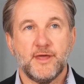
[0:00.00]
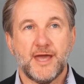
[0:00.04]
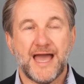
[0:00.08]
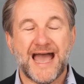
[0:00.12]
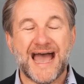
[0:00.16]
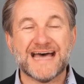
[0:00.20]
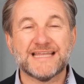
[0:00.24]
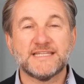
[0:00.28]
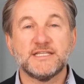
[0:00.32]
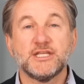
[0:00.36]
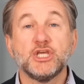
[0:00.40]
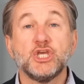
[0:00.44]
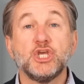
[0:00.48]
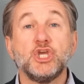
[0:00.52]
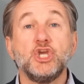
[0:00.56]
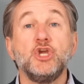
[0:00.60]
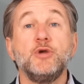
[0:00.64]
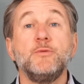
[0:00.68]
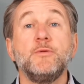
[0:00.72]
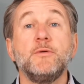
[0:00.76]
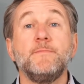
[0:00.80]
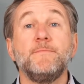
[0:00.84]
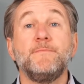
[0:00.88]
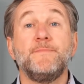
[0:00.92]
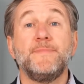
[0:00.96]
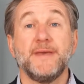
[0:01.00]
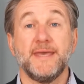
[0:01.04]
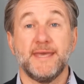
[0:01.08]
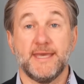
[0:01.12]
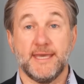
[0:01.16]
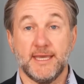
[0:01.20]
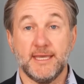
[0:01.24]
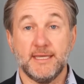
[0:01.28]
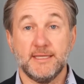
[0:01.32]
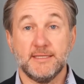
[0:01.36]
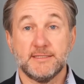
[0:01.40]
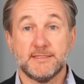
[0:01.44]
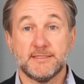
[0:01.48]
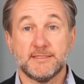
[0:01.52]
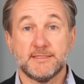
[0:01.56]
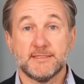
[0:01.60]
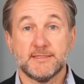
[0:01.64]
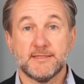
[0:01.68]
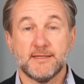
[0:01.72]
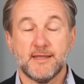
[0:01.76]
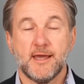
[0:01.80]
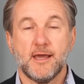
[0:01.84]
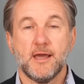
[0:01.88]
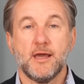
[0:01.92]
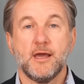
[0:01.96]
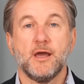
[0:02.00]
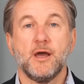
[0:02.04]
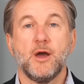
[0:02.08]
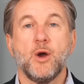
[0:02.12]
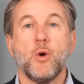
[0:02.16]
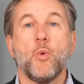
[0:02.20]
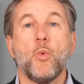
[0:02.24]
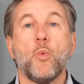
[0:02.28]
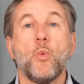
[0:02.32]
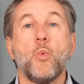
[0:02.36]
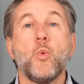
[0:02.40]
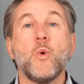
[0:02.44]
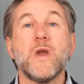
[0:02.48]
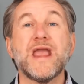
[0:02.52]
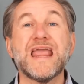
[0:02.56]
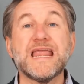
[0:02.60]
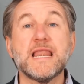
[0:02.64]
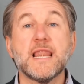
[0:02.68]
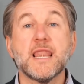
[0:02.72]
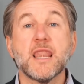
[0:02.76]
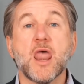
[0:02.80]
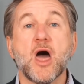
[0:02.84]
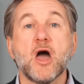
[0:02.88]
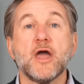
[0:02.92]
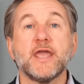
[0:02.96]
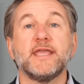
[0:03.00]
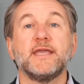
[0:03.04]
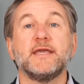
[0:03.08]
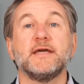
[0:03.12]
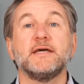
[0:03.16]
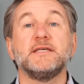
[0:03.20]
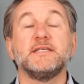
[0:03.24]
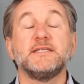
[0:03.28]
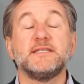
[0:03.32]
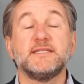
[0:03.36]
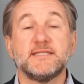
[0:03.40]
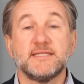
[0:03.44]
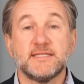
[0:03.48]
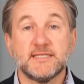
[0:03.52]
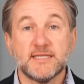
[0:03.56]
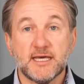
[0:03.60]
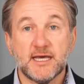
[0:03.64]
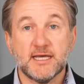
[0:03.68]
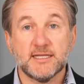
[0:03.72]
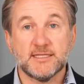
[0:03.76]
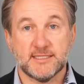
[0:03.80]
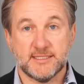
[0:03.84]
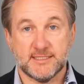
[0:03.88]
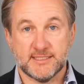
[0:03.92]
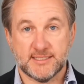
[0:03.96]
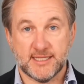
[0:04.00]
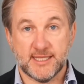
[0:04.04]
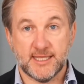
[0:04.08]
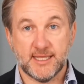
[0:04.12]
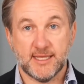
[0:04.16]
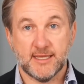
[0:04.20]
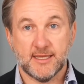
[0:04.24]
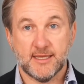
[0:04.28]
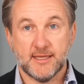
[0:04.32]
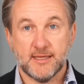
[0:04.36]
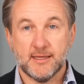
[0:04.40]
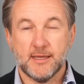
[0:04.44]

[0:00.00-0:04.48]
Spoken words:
as human beings, we like certainty.